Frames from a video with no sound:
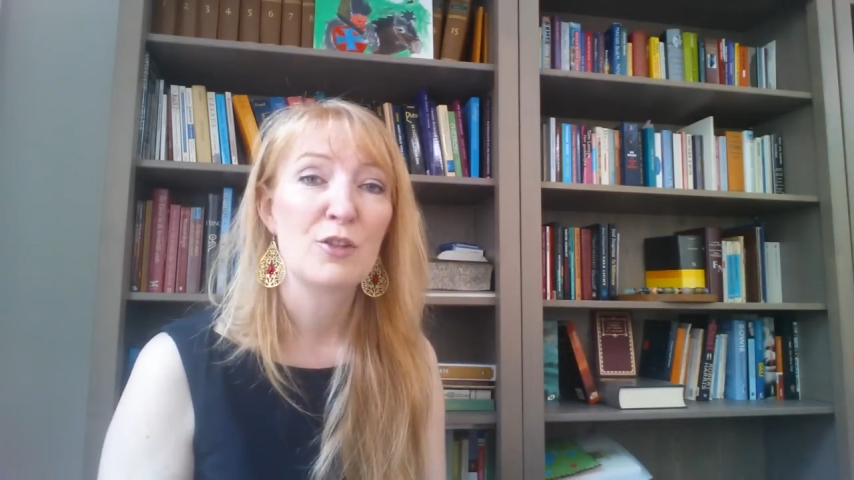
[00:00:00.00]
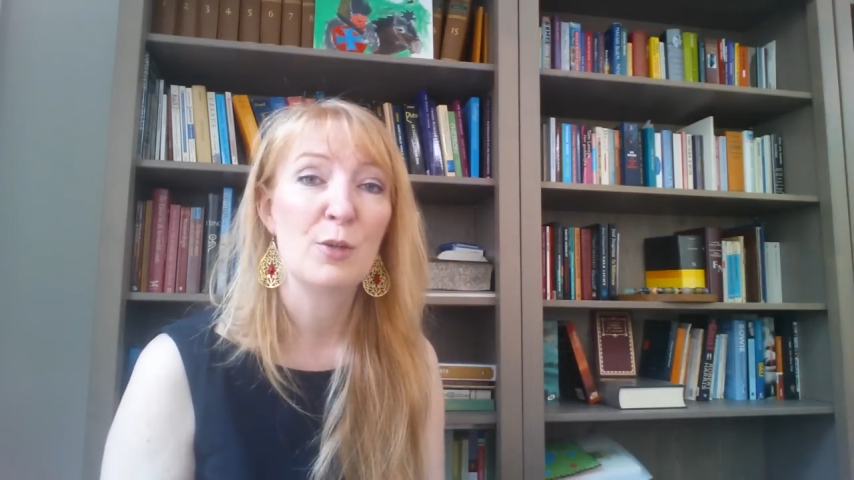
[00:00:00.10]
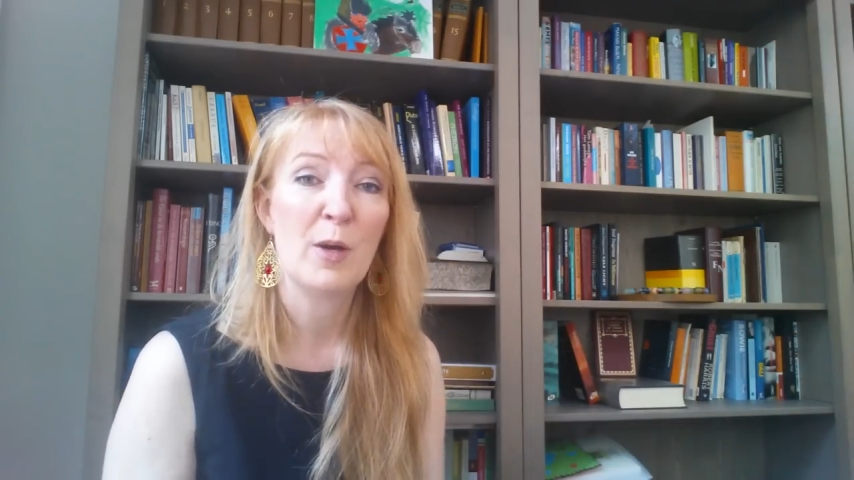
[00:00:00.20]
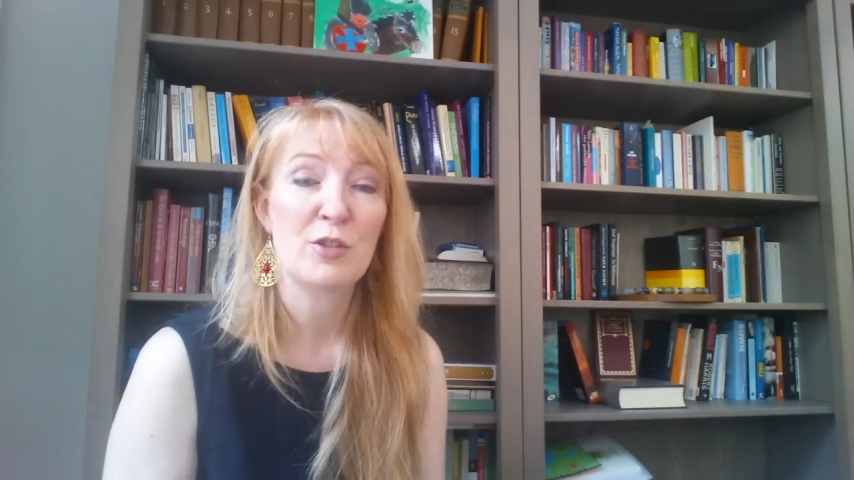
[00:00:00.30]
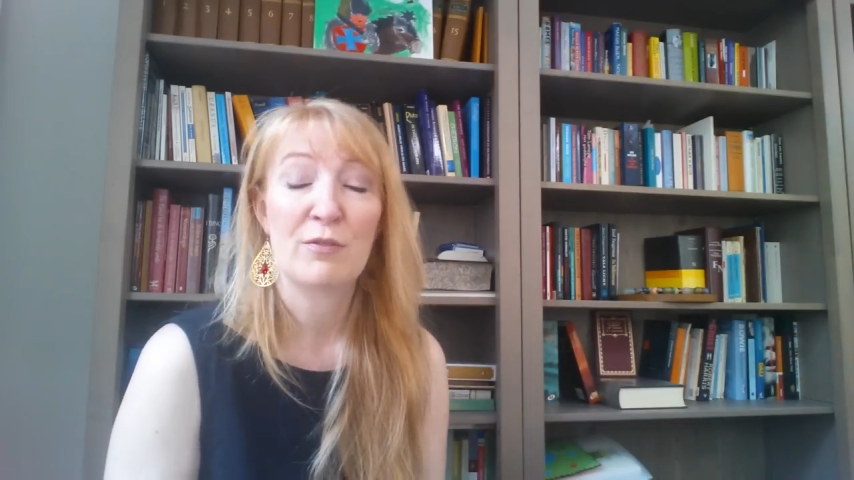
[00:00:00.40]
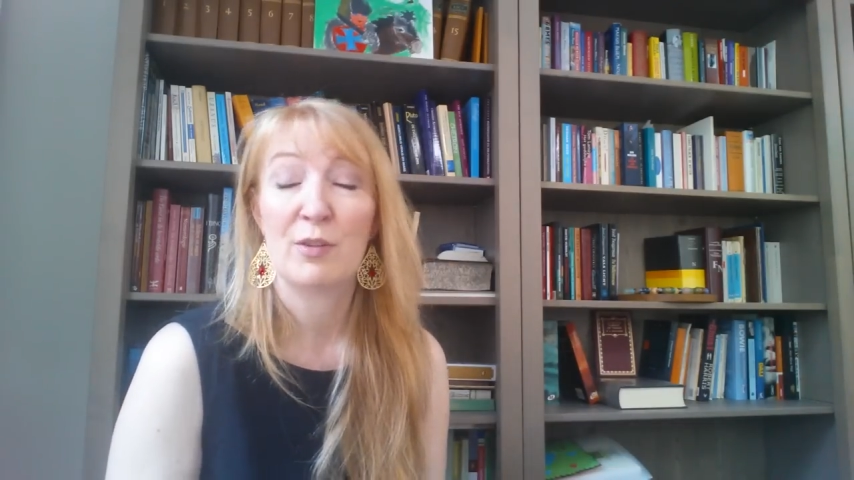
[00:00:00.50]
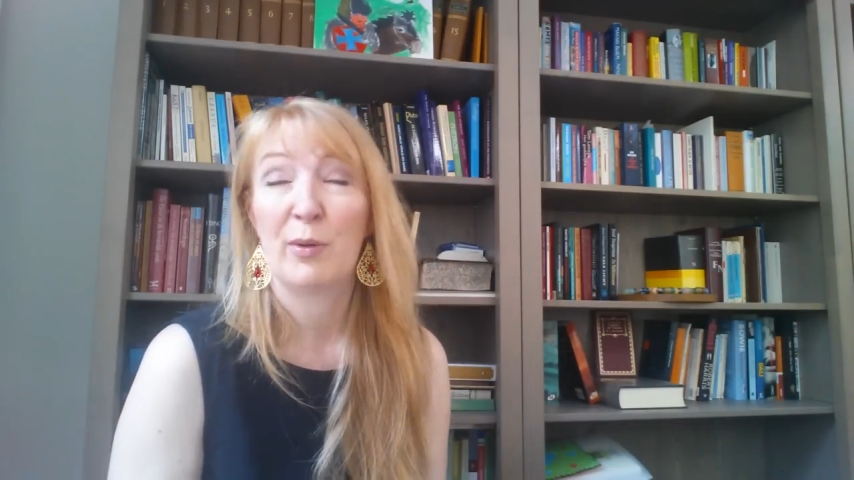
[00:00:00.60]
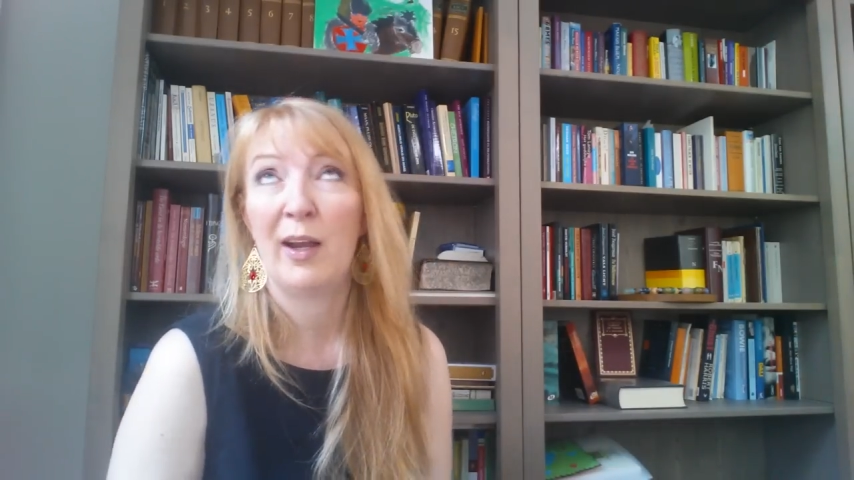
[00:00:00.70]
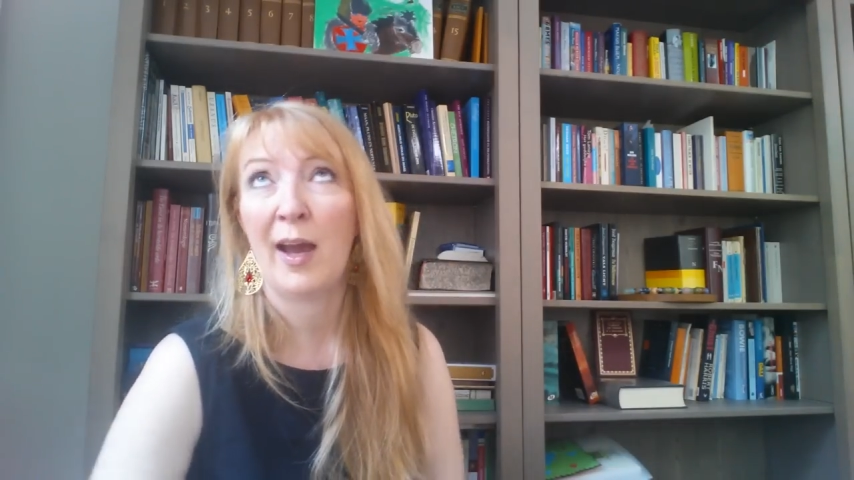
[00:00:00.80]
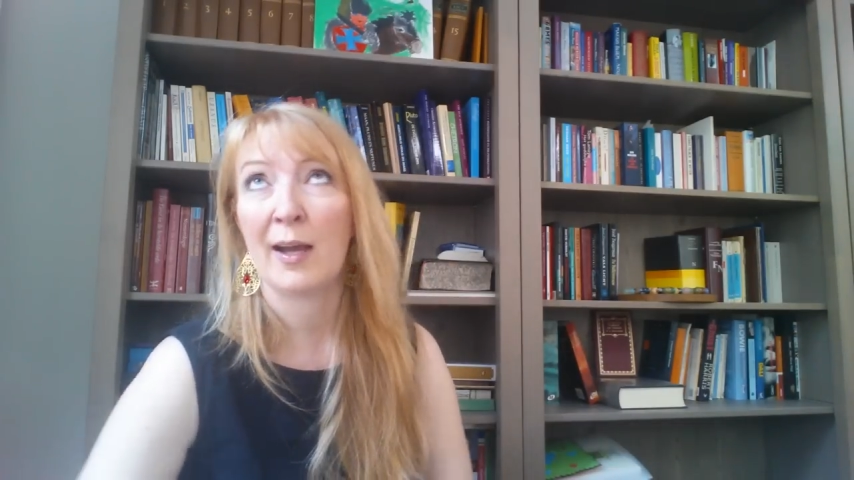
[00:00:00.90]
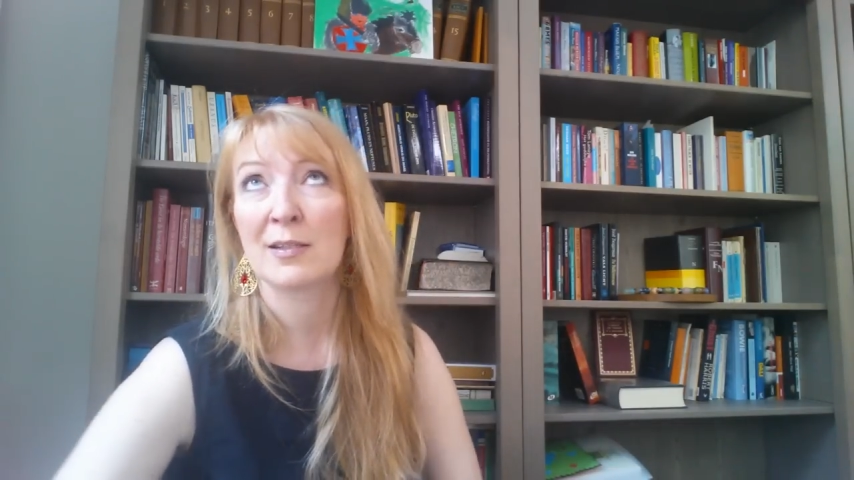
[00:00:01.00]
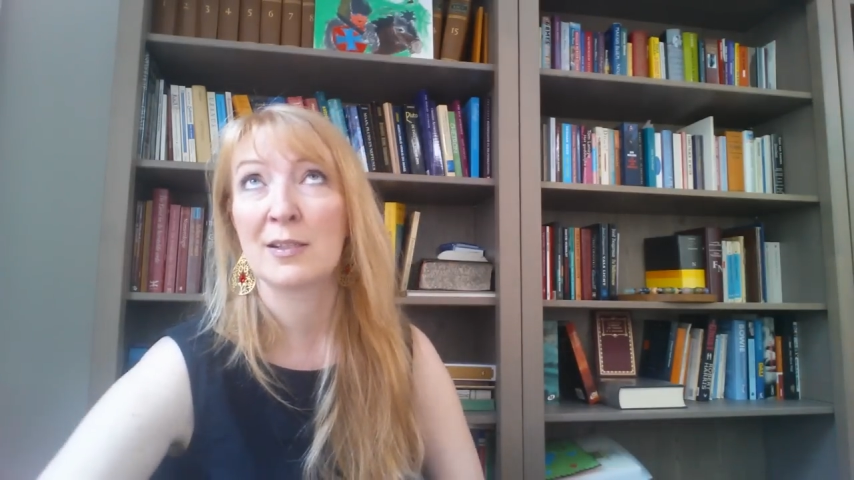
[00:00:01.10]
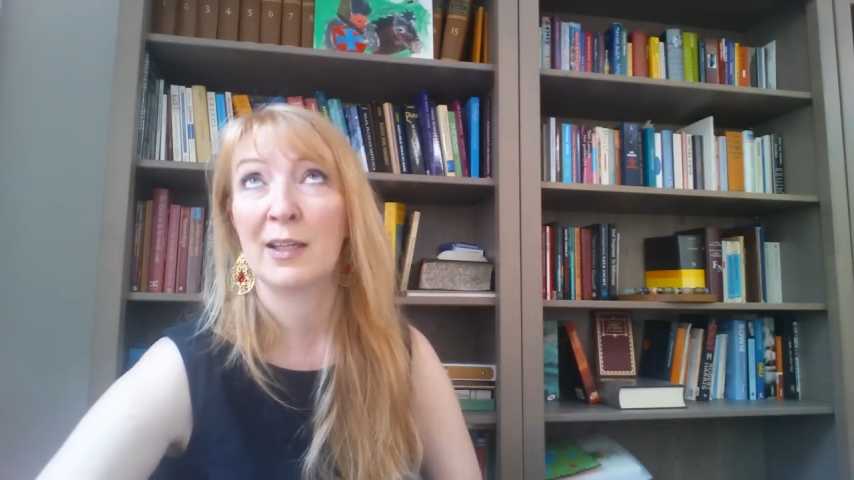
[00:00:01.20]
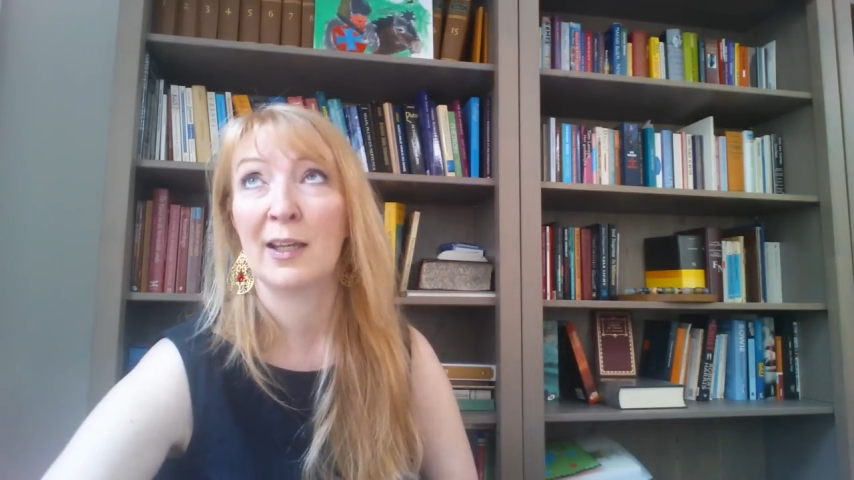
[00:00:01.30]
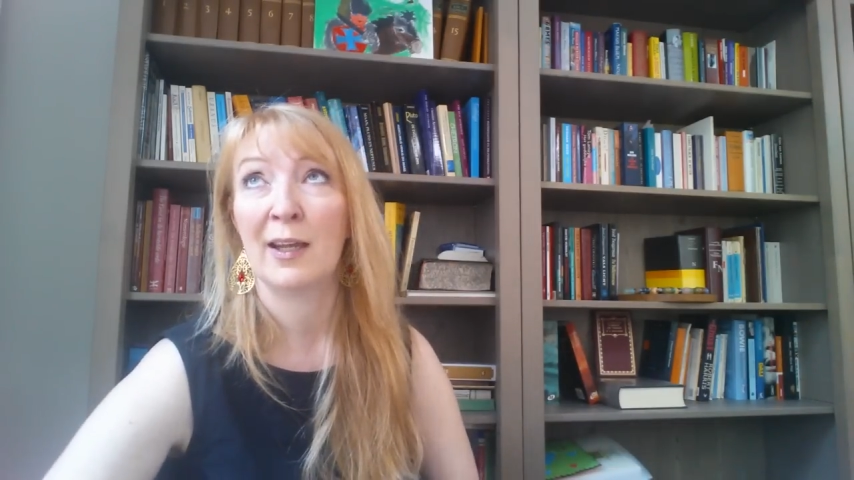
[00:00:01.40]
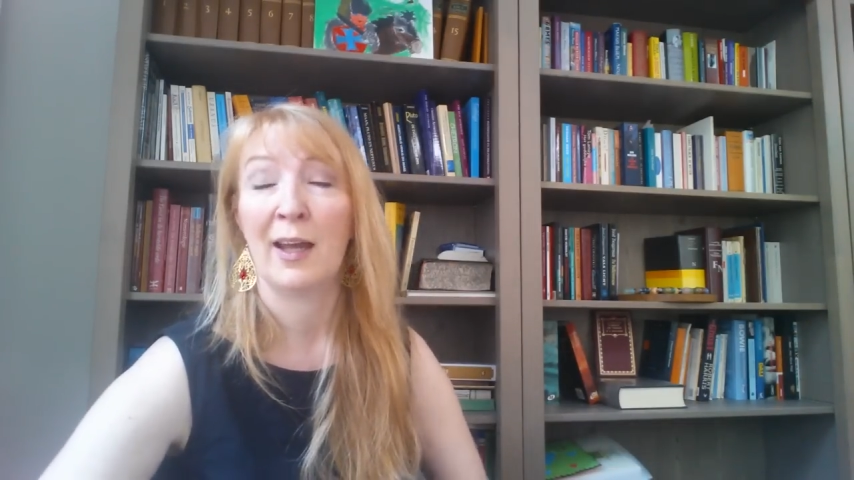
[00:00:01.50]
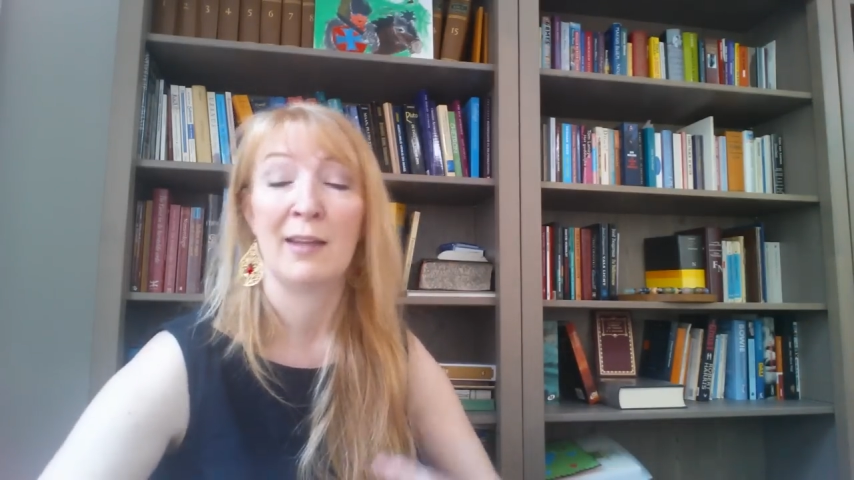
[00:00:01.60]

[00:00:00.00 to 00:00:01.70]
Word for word: too much of the relaxing,